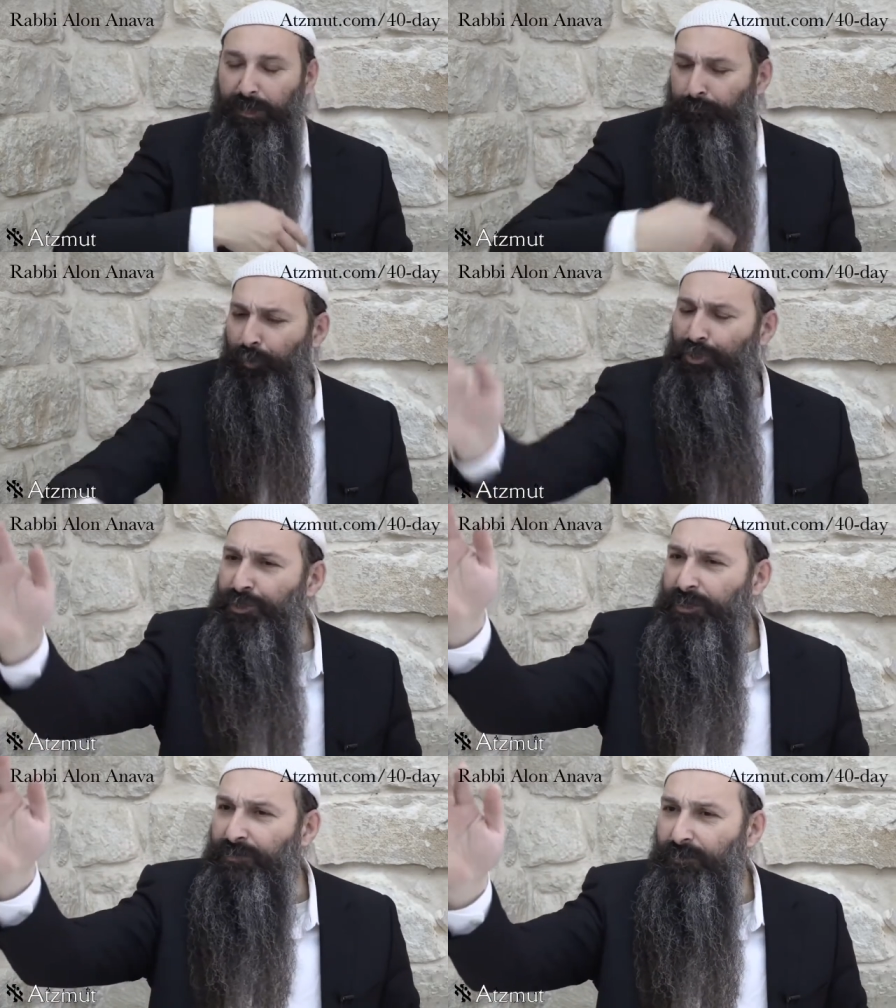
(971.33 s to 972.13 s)
He pushed
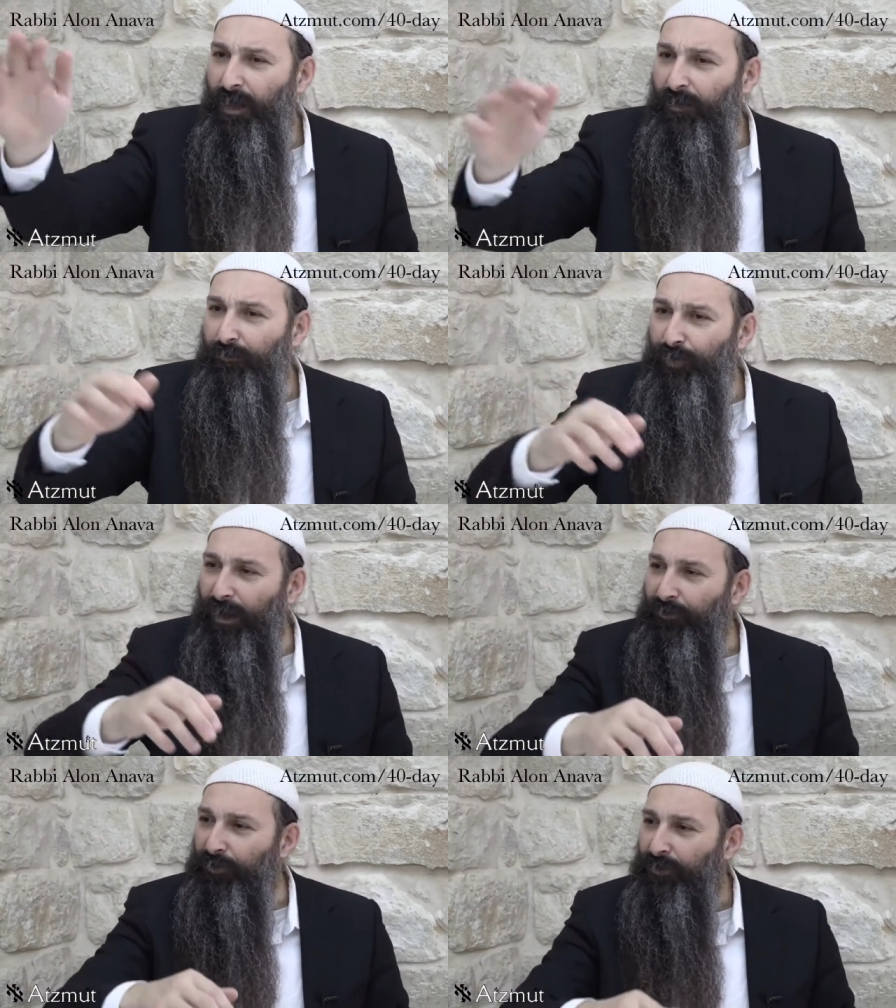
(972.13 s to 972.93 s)
his
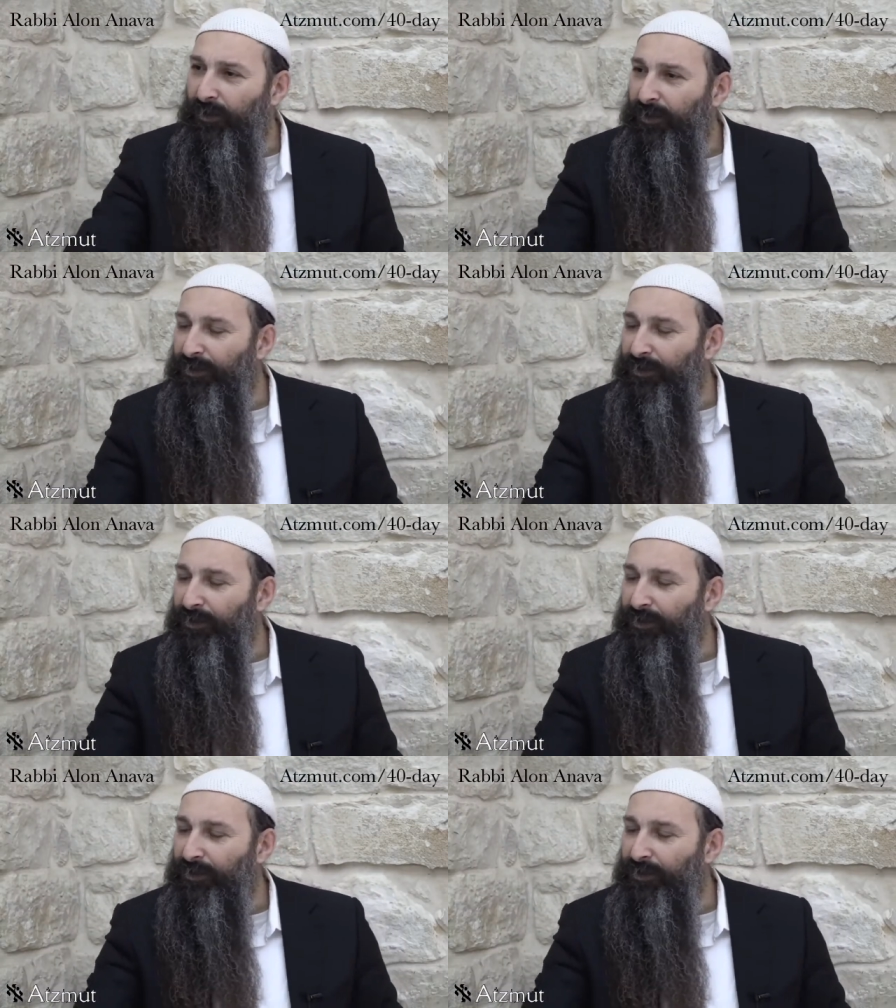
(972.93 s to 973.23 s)
brother